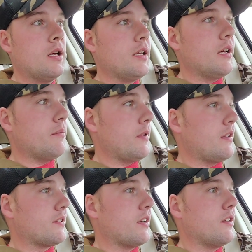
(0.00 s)
yep,
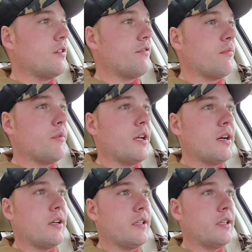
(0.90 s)
that's gonna do it for me.
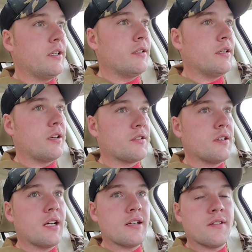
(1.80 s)
I'll see you
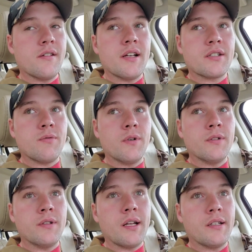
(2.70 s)
guys on the next one,
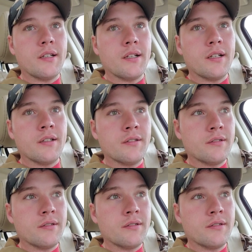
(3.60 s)
and